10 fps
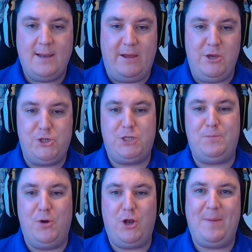Now, you just
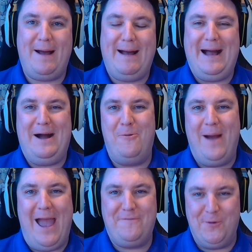spoke about
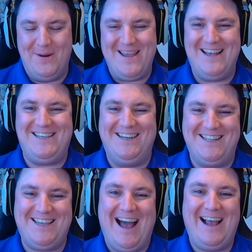how everyone gets an
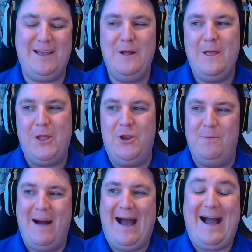attack, no
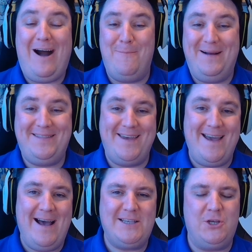matter how bad they
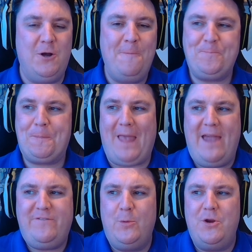are. So
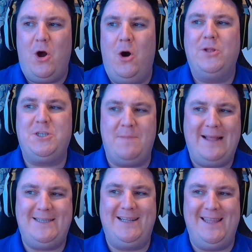everyone
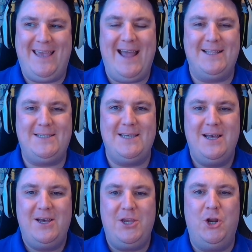automatically gets,
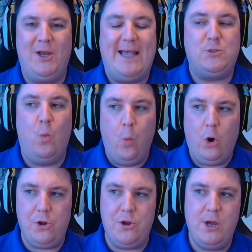you know, gets
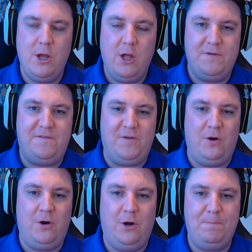one
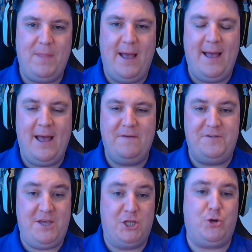for
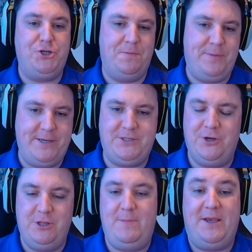the attrition piece,
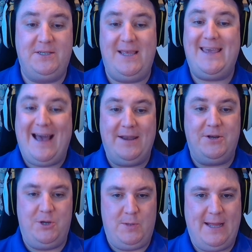don't they? Because they can
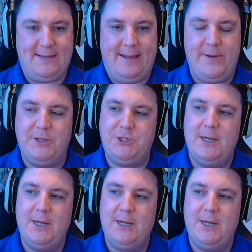do that damage.